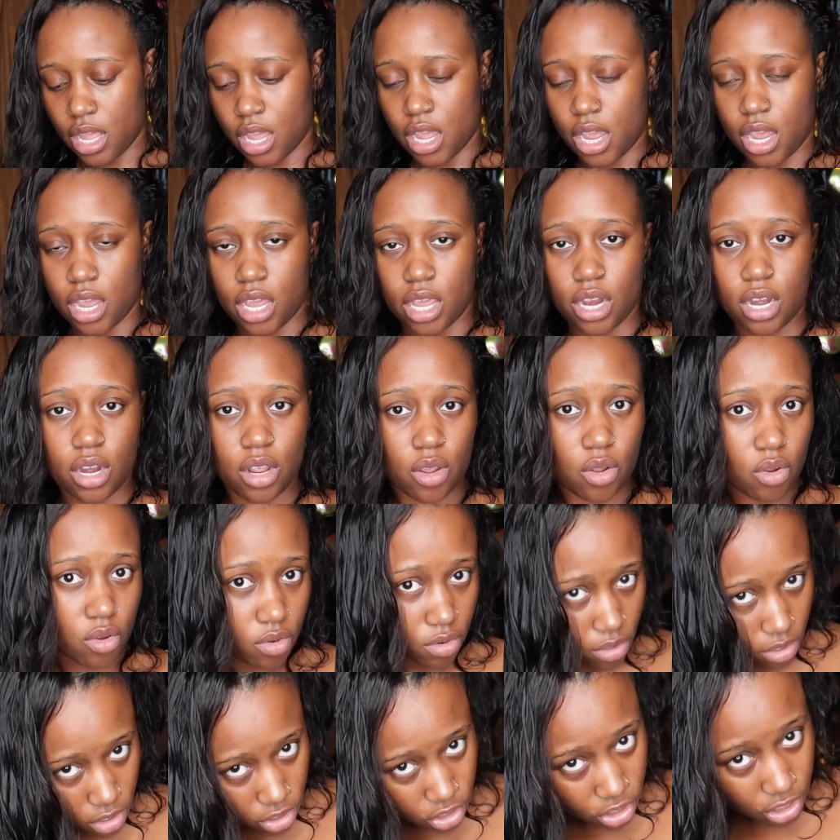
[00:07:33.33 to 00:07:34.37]
then
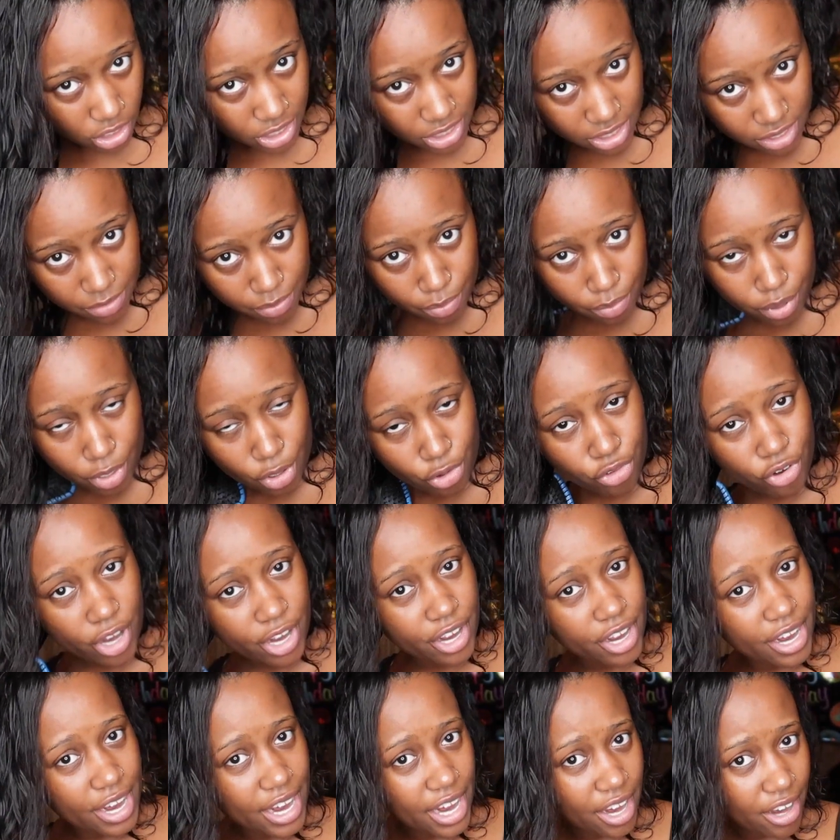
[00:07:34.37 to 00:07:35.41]
just blow dry
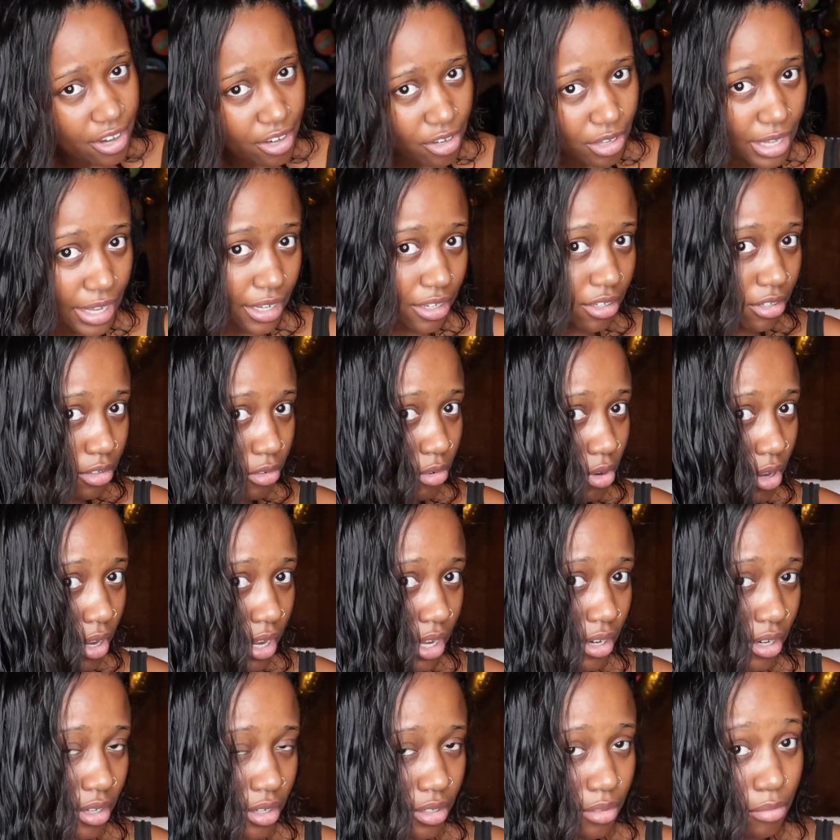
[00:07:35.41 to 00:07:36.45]
your hair. You know
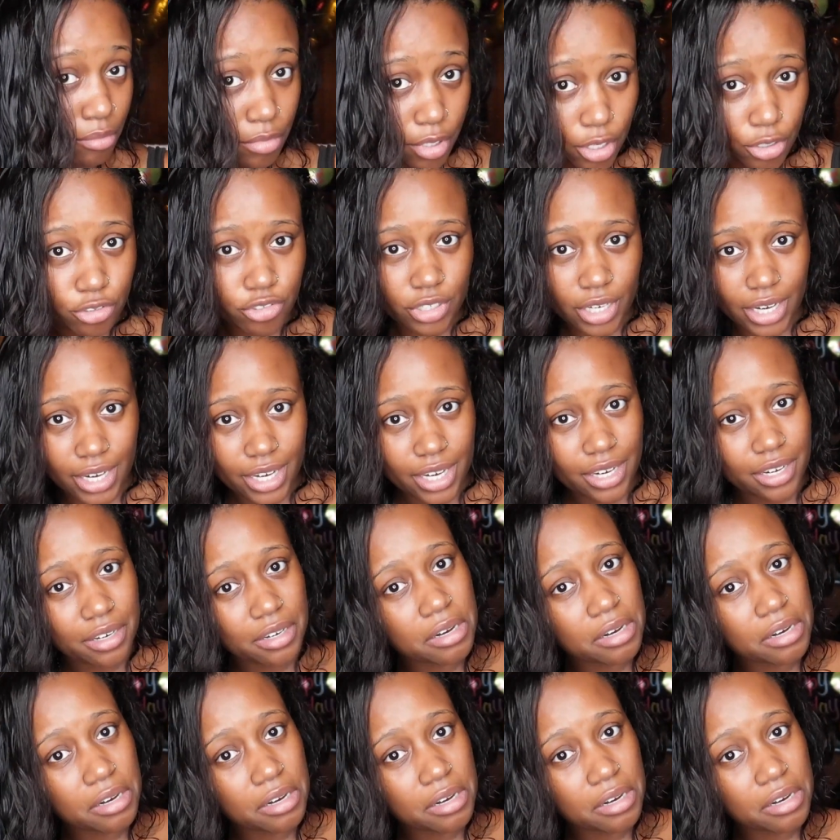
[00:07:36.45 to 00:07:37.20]
how to blow dry.